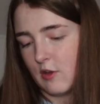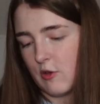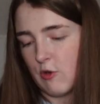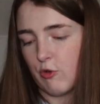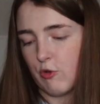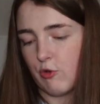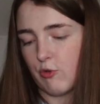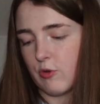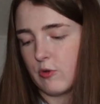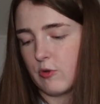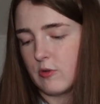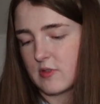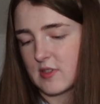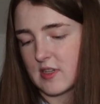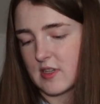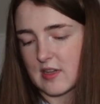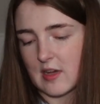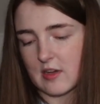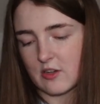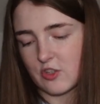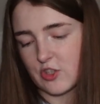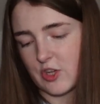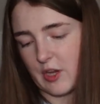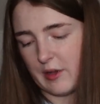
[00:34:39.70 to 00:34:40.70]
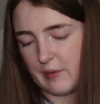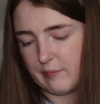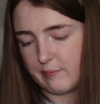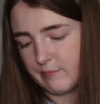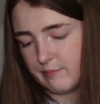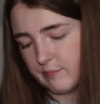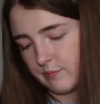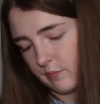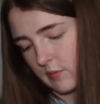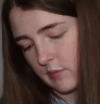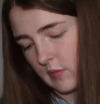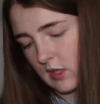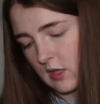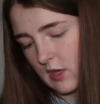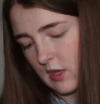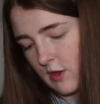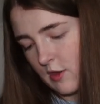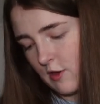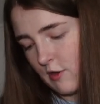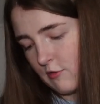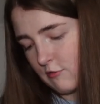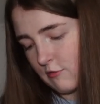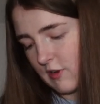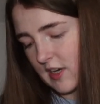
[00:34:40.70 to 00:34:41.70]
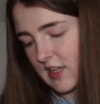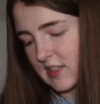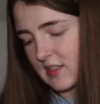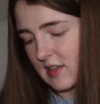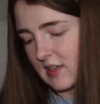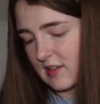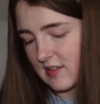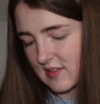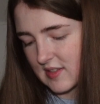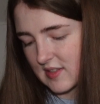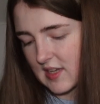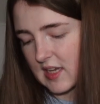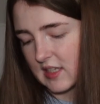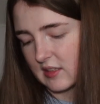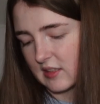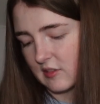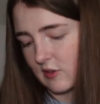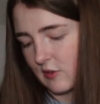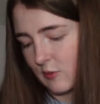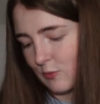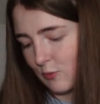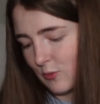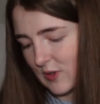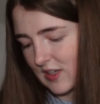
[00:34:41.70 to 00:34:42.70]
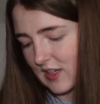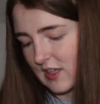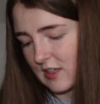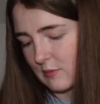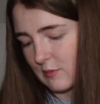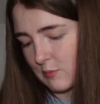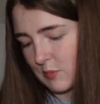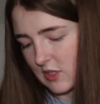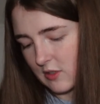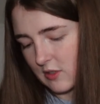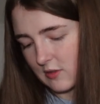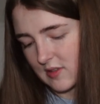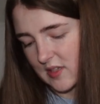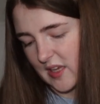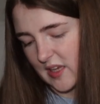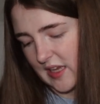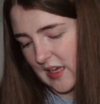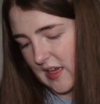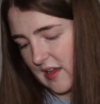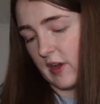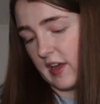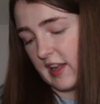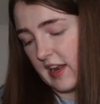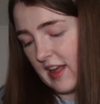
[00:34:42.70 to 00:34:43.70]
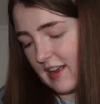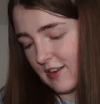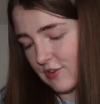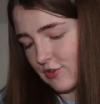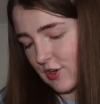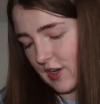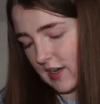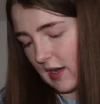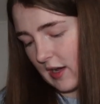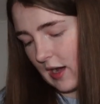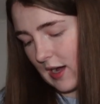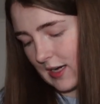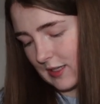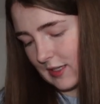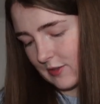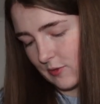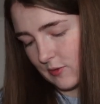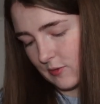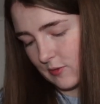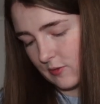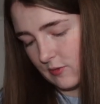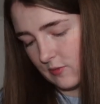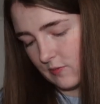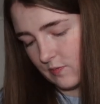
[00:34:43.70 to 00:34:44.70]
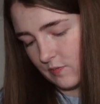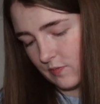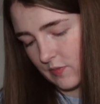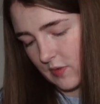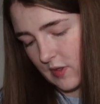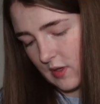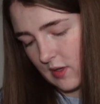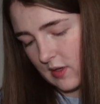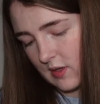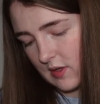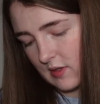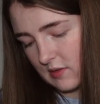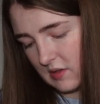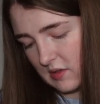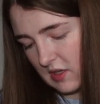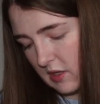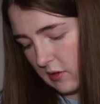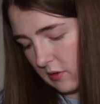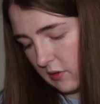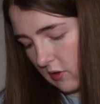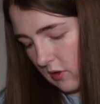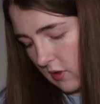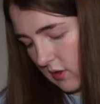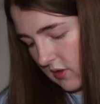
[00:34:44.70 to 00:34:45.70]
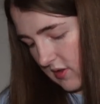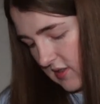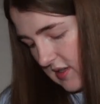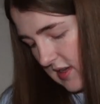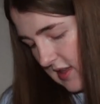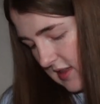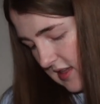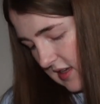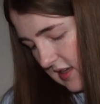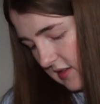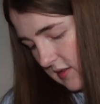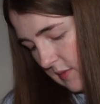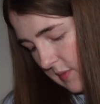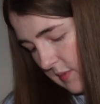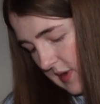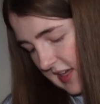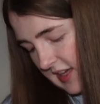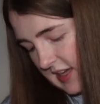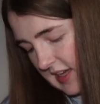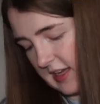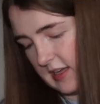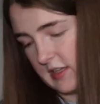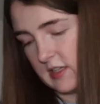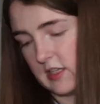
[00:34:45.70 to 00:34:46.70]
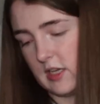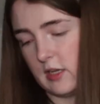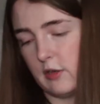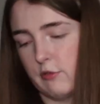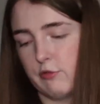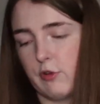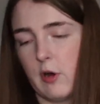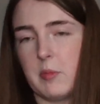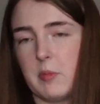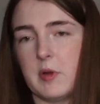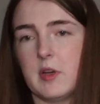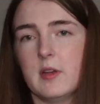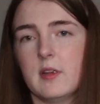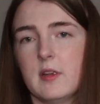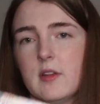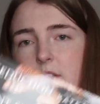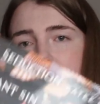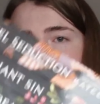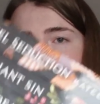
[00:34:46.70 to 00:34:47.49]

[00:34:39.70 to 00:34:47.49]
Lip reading: Cruel Seduction, Radiant Sin, Wicked Beauty, Electric Idol, Neon Gods, and these are by Katie Roberts.